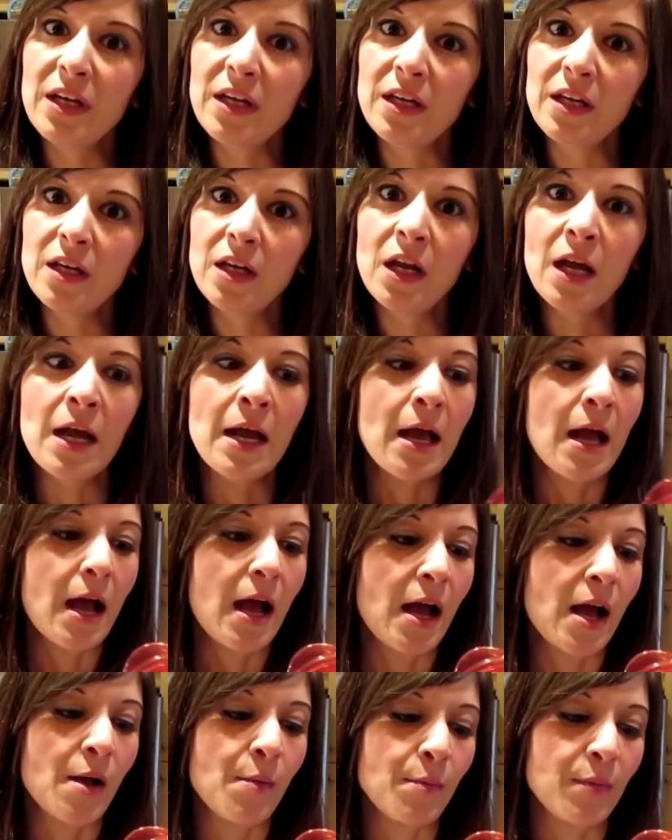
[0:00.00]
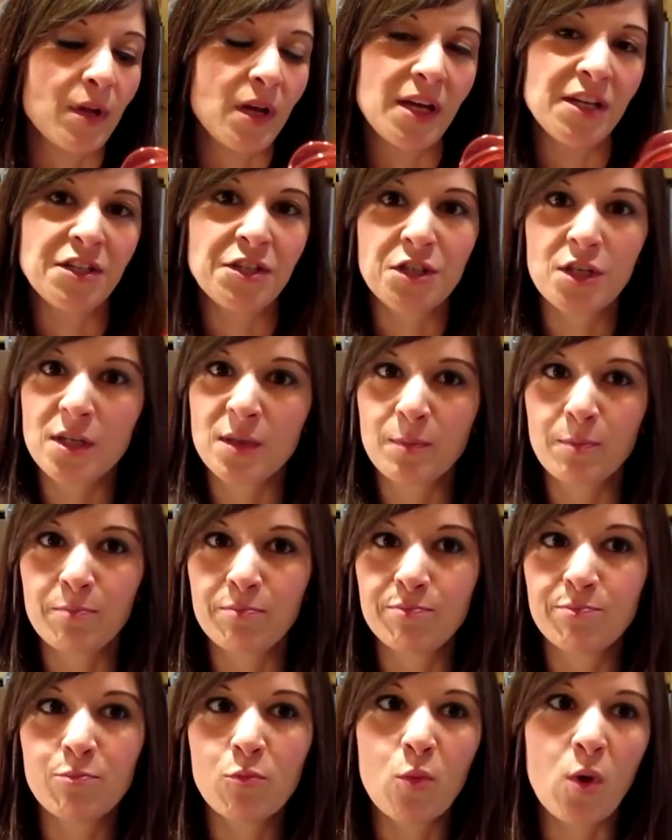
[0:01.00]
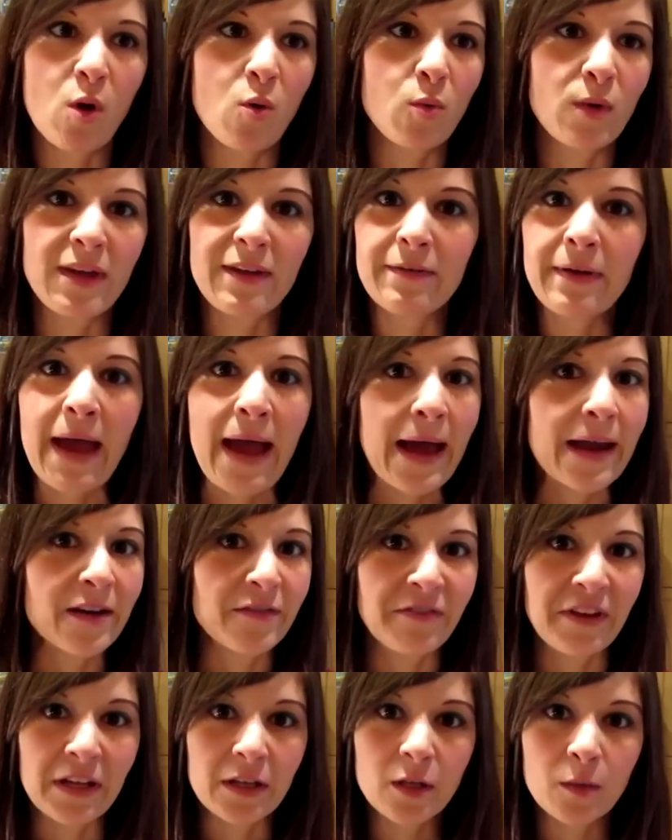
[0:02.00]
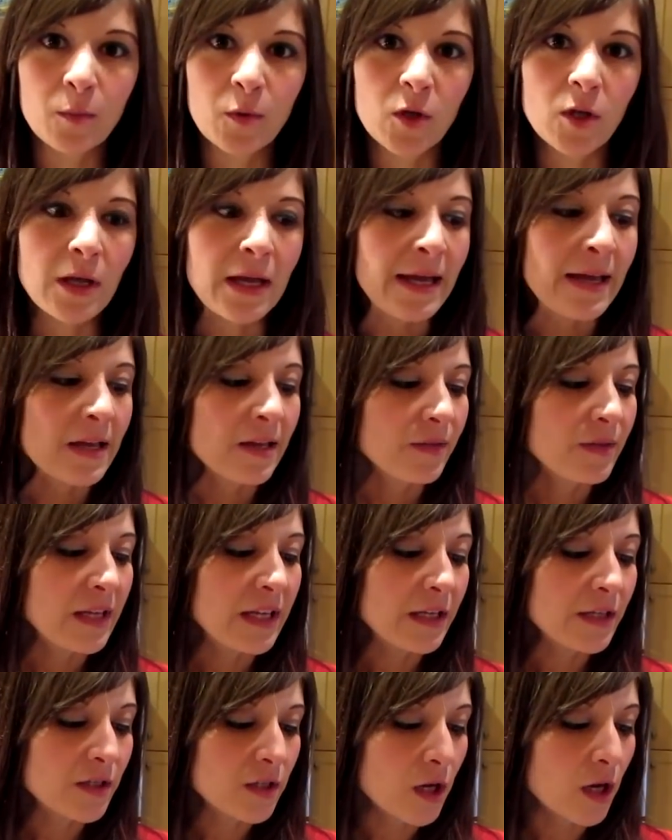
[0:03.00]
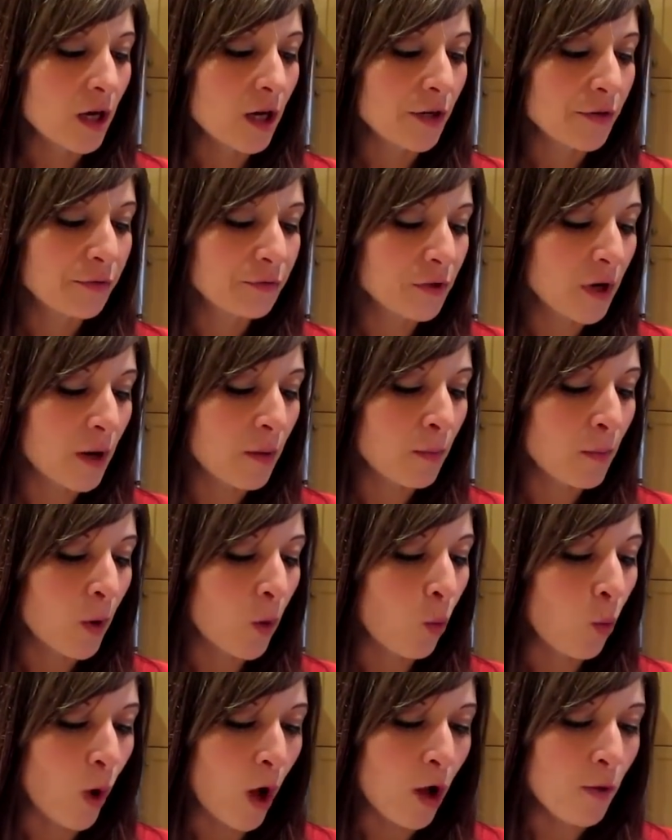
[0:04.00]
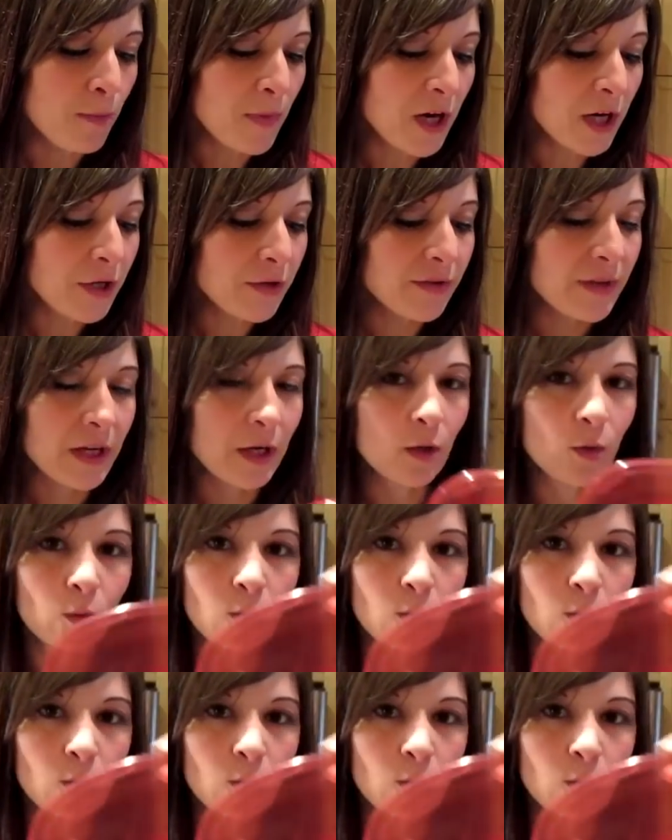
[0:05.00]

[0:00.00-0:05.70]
in. Um, it's just what we had available. These are from Walmart. They're